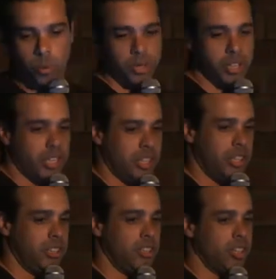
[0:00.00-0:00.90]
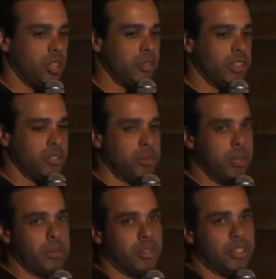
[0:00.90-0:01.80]
we know that
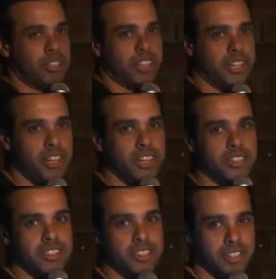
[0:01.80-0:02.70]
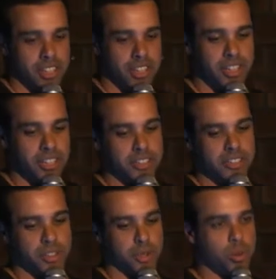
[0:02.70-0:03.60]
people are the key.
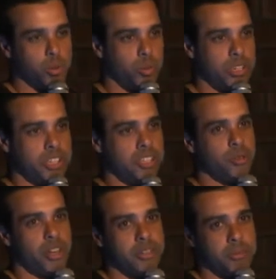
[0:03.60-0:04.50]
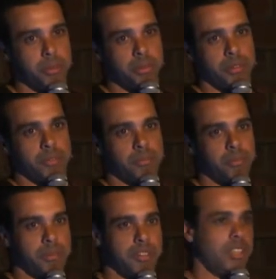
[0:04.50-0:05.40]
So we needed great people.
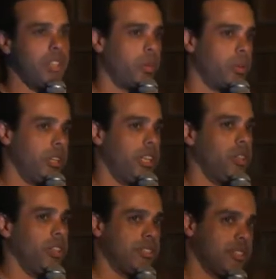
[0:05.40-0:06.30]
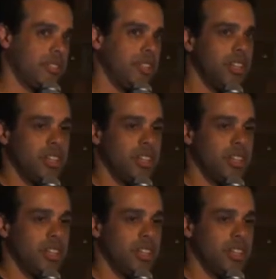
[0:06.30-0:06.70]
Basically what we did is,